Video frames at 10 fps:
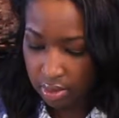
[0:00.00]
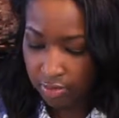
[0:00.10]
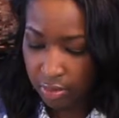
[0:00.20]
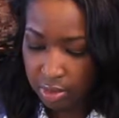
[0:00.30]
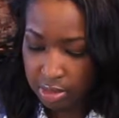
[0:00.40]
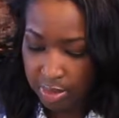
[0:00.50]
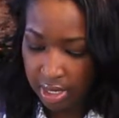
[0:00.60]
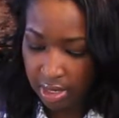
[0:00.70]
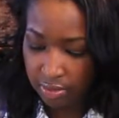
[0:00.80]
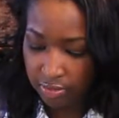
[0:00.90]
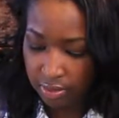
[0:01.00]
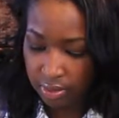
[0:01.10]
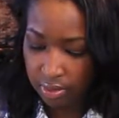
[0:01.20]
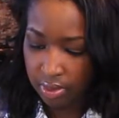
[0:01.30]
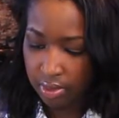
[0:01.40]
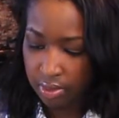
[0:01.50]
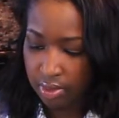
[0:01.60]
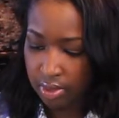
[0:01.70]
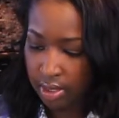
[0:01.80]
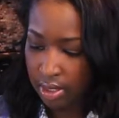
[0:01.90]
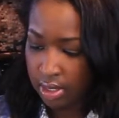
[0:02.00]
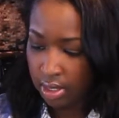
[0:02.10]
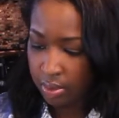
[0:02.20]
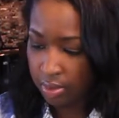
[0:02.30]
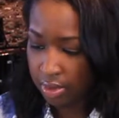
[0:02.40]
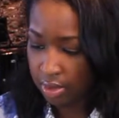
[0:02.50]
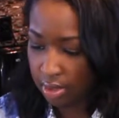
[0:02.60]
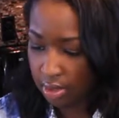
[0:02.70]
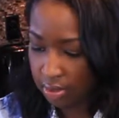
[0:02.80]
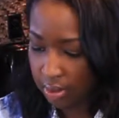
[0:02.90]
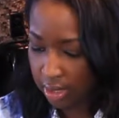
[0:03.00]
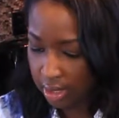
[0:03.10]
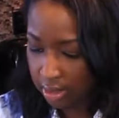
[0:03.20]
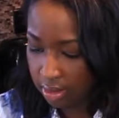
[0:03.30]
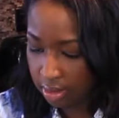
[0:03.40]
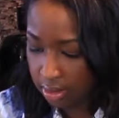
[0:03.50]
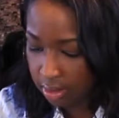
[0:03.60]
Of course, be careful with the glue gun.